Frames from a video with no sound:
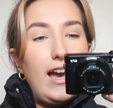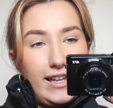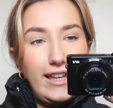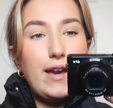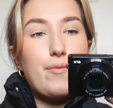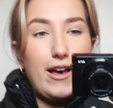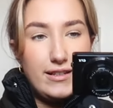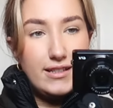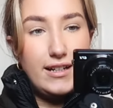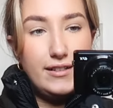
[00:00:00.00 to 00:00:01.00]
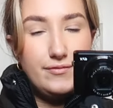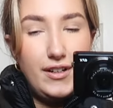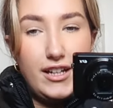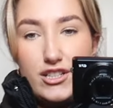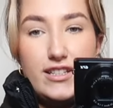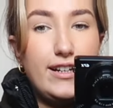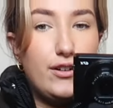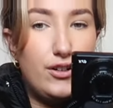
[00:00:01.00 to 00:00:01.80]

I can get past that. I can just take it